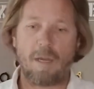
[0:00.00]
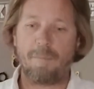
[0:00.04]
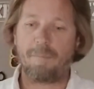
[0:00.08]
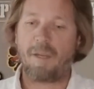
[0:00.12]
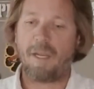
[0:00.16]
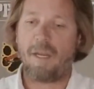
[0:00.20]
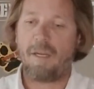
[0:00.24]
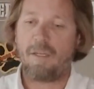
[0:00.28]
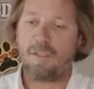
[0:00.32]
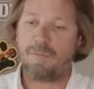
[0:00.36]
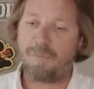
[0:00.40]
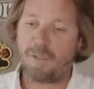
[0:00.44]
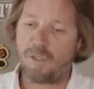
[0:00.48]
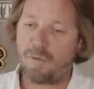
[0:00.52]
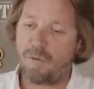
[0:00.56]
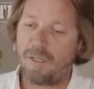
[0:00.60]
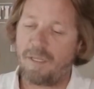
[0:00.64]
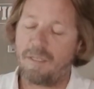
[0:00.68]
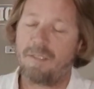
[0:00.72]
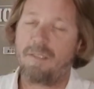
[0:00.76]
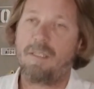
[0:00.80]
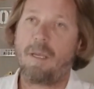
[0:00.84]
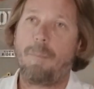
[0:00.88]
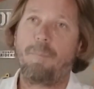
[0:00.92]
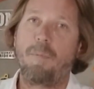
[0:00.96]
I'm going to be
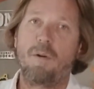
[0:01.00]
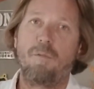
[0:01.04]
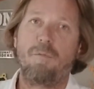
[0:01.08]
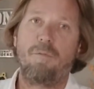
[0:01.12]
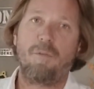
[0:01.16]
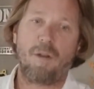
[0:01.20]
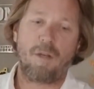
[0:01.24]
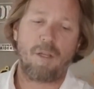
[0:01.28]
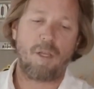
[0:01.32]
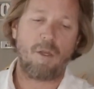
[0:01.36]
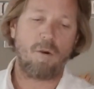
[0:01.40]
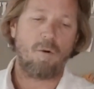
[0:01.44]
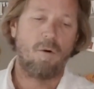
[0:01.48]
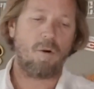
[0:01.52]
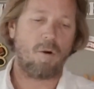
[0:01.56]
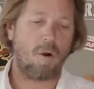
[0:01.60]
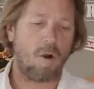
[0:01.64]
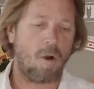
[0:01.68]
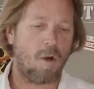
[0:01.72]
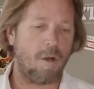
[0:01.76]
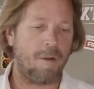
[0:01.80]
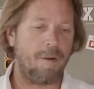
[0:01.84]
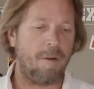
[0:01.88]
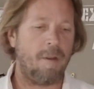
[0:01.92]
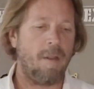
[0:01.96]
doing a separate video
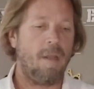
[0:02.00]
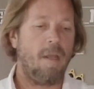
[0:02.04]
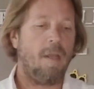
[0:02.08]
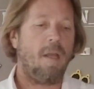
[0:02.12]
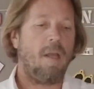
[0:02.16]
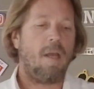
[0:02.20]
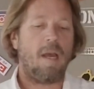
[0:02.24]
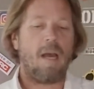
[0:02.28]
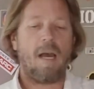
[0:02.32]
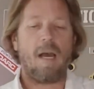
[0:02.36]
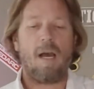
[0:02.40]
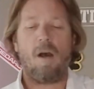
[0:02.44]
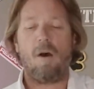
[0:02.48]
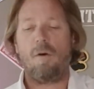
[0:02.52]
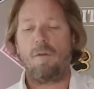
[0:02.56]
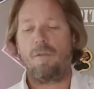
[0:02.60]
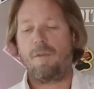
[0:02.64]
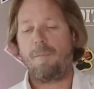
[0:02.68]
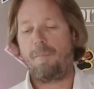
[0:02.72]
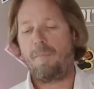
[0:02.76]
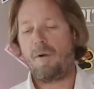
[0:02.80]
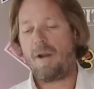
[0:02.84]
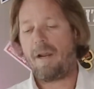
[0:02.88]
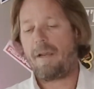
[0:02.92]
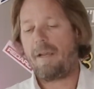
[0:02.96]
on how
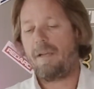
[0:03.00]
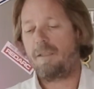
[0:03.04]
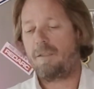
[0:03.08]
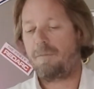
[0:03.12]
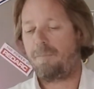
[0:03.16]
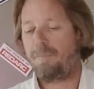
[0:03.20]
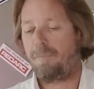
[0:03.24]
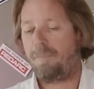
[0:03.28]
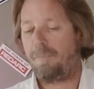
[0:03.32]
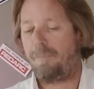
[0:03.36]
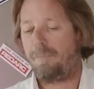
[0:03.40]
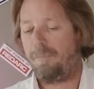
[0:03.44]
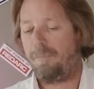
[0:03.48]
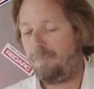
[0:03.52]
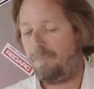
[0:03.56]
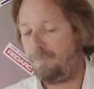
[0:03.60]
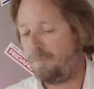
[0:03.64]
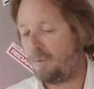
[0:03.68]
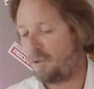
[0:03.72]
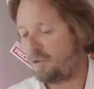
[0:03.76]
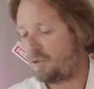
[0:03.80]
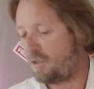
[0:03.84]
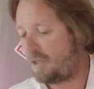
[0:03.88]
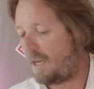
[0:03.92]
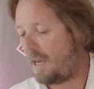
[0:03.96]
the brackets
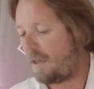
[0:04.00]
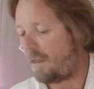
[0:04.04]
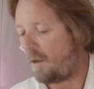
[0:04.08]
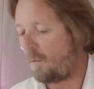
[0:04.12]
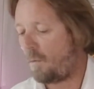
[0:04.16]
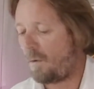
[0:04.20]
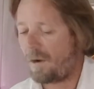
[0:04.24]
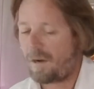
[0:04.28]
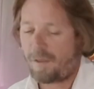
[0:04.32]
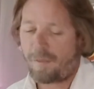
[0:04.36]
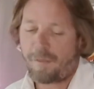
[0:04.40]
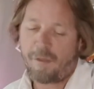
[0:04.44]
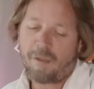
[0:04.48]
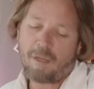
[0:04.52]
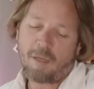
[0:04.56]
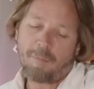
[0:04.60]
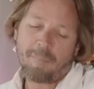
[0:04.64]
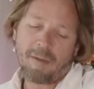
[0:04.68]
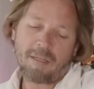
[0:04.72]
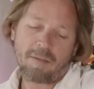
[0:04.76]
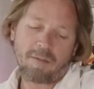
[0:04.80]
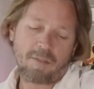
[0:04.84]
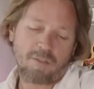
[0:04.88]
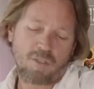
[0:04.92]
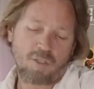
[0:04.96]
put together, what I think
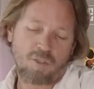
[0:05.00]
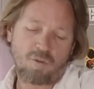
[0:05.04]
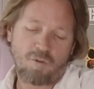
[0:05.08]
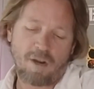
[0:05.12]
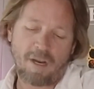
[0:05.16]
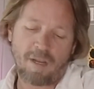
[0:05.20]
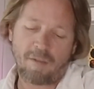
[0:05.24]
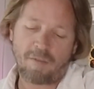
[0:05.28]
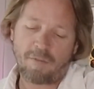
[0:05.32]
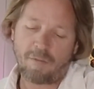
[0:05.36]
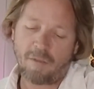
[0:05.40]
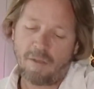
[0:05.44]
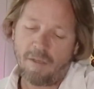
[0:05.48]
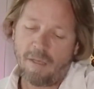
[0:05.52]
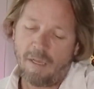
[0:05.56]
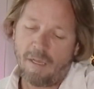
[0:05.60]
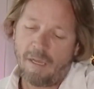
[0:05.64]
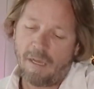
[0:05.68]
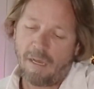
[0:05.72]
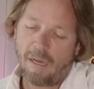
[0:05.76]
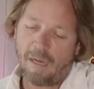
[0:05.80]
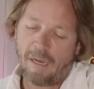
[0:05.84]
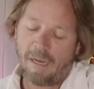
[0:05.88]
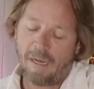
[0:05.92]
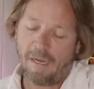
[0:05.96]
about the strength,
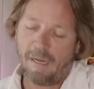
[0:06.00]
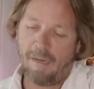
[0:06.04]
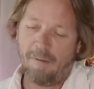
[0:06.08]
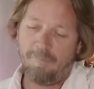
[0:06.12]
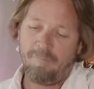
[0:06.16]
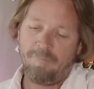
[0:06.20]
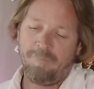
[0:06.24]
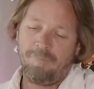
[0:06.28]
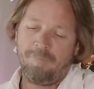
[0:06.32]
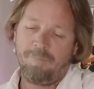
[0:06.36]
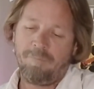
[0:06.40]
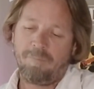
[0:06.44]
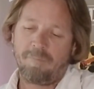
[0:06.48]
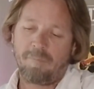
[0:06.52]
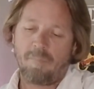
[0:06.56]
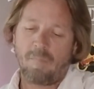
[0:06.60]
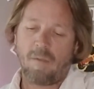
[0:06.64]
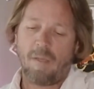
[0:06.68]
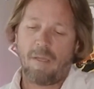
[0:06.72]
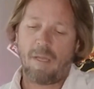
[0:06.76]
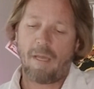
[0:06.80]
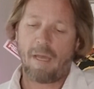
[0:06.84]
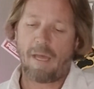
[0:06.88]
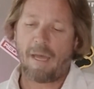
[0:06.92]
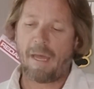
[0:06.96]

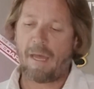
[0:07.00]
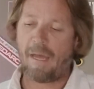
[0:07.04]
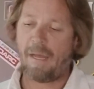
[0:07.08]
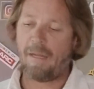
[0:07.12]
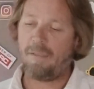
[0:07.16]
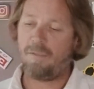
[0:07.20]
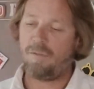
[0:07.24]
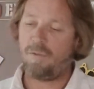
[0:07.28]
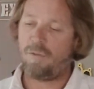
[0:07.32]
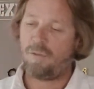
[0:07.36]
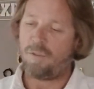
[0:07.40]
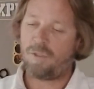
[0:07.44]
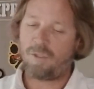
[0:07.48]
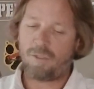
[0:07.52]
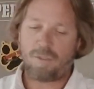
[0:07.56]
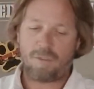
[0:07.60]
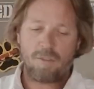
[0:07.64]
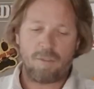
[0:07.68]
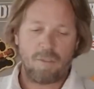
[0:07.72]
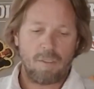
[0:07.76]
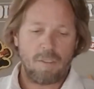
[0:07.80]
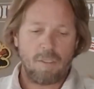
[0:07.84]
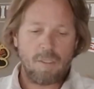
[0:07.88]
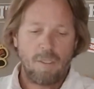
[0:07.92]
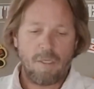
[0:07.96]
and
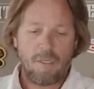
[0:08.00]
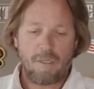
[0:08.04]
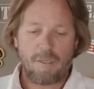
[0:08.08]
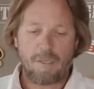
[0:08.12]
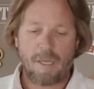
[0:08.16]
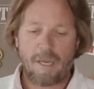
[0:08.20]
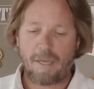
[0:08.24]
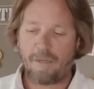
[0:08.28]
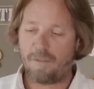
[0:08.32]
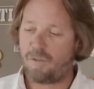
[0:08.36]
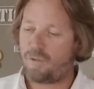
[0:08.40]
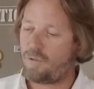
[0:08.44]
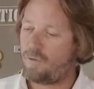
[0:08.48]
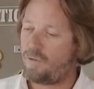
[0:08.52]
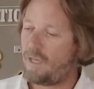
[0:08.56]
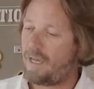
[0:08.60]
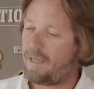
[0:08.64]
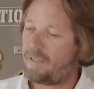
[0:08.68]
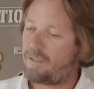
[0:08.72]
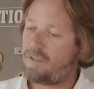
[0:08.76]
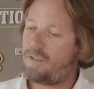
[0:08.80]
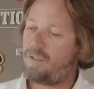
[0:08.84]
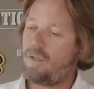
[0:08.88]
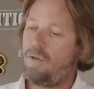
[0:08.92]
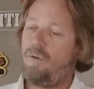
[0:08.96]
yeah, do
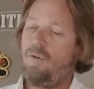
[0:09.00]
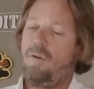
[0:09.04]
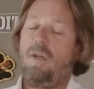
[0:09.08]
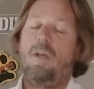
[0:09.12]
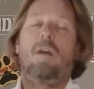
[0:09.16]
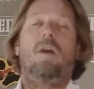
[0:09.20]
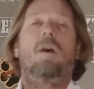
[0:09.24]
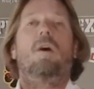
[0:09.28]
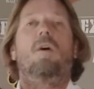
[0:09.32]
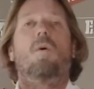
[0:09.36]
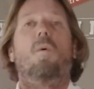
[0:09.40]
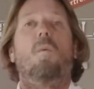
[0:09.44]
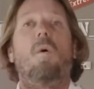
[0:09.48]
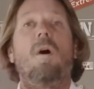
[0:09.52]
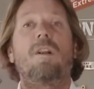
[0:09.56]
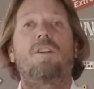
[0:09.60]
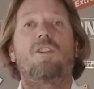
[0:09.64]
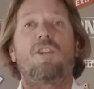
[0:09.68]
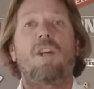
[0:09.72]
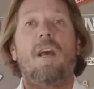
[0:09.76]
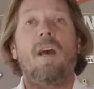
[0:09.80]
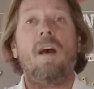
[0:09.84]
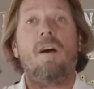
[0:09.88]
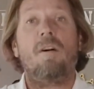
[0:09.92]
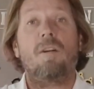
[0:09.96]
that. So
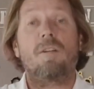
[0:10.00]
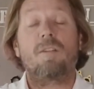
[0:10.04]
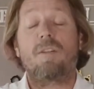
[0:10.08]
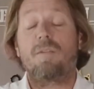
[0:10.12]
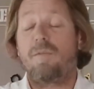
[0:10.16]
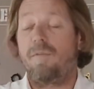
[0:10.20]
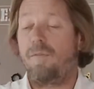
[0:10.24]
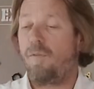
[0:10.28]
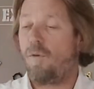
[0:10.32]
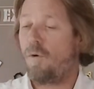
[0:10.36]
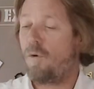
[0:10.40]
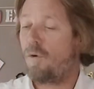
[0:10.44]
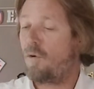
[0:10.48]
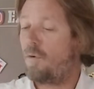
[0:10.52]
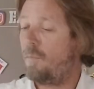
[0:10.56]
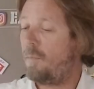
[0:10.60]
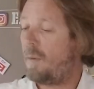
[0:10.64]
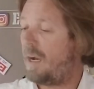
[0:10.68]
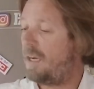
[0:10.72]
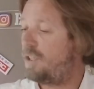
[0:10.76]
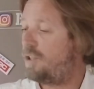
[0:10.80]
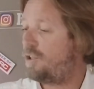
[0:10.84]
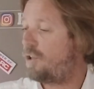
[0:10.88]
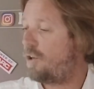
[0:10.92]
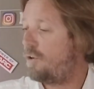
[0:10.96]
watch out for
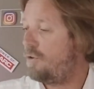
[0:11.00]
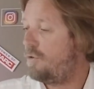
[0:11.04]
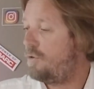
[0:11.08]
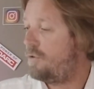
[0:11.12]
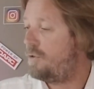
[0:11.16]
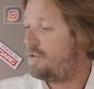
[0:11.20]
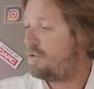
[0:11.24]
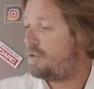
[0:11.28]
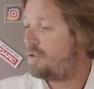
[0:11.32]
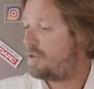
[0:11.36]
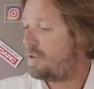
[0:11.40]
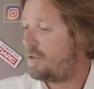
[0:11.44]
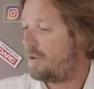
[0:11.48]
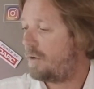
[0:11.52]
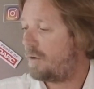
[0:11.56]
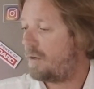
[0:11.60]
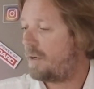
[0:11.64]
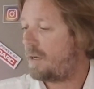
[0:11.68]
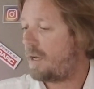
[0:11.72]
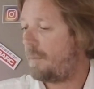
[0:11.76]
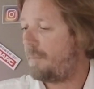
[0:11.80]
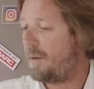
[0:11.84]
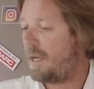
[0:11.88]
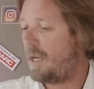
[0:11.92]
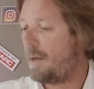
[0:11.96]
my shows
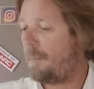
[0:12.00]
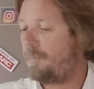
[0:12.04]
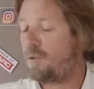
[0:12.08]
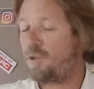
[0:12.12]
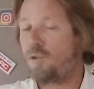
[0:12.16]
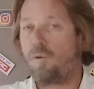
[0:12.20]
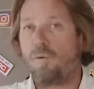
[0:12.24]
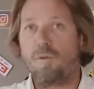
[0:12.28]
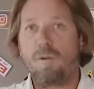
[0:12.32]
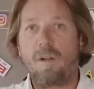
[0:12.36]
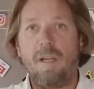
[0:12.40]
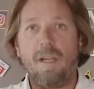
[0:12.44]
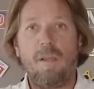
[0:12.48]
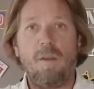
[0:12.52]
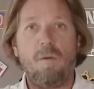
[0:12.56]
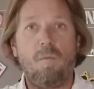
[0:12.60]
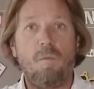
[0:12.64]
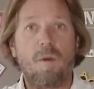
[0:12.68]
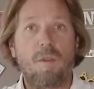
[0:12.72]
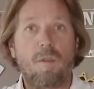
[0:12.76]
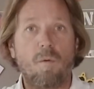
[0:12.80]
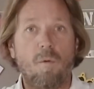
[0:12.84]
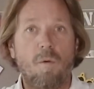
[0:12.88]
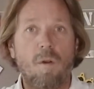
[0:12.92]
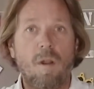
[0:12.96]
coming up shortly
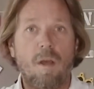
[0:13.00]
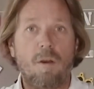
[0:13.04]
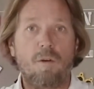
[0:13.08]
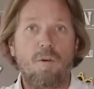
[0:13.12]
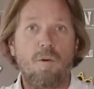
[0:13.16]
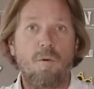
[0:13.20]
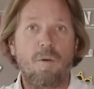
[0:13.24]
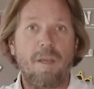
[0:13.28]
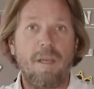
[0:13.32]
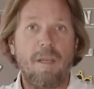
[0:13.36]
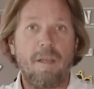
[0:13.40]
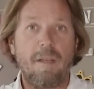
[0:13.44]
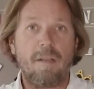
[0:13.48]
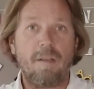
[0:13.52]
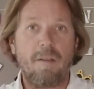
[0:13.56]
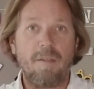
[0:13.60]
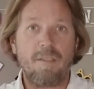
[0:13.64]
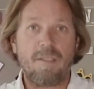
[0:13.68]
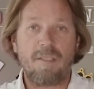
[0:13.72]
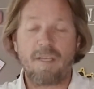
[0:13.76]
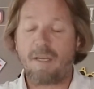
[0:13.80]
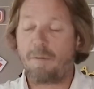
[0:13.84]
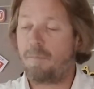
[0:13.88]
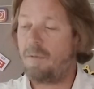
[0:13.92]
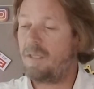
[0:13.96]
with all our cooking
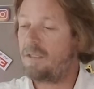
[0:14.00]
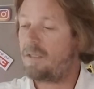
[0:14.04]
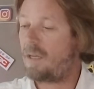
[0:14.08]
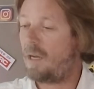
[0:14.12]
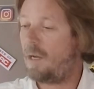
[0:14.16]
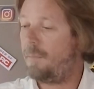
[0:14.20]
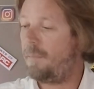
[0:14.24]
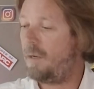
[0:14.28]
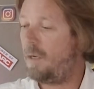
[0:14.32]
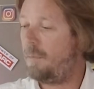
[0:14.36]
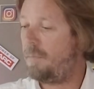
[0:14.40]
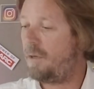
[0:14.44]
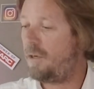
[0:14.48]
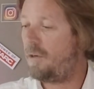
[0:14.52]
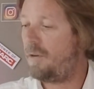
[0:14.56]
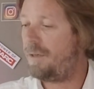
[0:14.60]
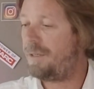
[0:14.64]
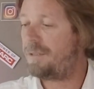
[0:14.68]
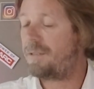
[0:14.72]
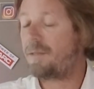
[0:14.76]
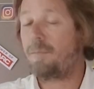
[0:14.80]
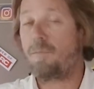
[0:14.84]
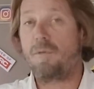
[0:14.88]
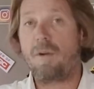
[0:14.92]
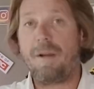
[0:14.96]
segments. I'm going to be
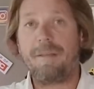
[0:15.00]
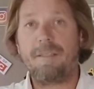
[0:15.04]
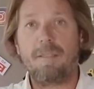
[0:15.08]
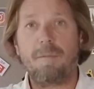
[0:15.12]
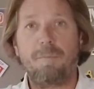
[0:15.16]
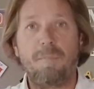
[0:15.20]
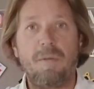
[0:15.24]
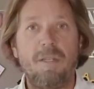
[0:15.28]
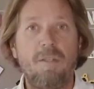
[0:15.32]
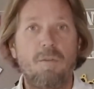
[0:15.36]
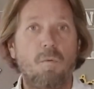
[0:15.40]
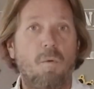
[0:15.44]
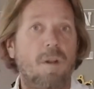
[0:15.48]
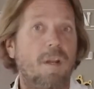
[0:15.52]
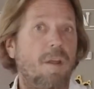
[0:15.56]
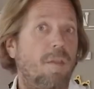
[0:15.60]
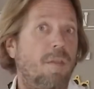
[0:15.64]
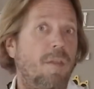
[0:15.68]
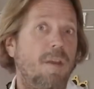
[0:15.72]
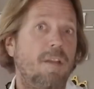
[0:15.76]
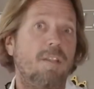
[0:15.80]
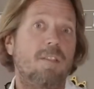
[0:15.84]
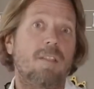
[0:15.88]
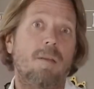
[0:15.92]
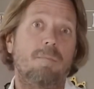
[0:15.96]
doing some recipes, what I
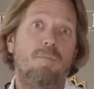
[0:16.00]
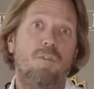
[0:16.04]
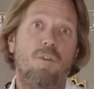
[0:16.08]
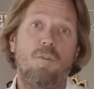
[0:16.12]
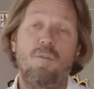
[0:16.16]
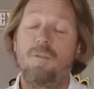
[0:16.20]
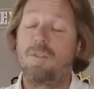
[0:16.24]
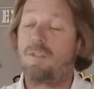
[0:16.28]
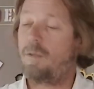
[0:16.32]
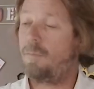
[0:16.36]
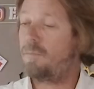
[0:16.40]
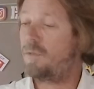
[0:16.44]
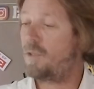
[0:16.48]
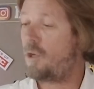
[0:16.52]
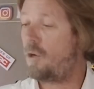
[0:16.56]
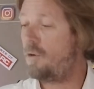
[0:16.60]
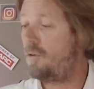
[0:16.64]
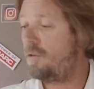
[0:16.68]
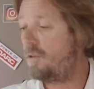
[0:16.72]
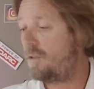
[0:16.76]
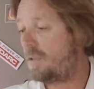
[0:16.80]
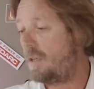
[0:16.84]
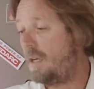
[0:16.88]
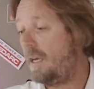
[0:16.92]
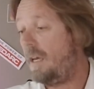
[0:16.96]
think, some do's, some
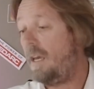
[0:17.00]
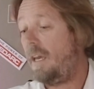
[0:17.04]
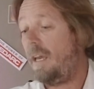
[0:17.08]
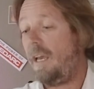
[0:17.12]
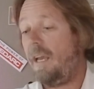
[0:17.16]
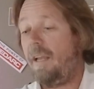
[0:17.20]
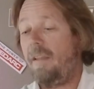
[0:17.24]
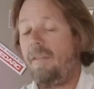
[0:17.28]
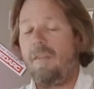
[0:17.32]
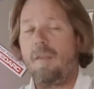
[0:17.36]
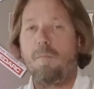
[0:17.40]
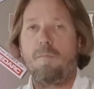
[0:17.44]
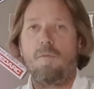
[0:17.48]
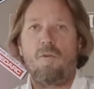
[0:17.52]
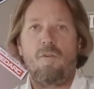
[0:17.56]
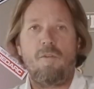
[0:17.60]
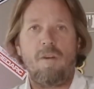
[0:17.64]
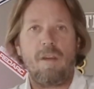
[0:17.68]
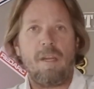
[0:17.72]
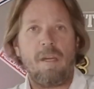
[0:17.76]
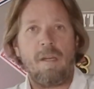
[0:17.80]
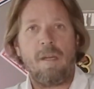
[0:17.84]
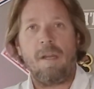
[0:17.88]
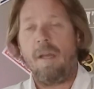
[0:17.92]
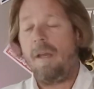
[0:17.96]
don'ts in the
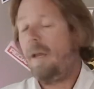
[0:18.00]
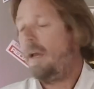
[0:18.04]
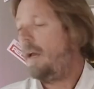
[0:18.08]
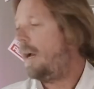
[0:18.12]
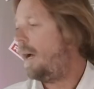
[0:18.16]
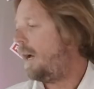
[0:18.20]
marine.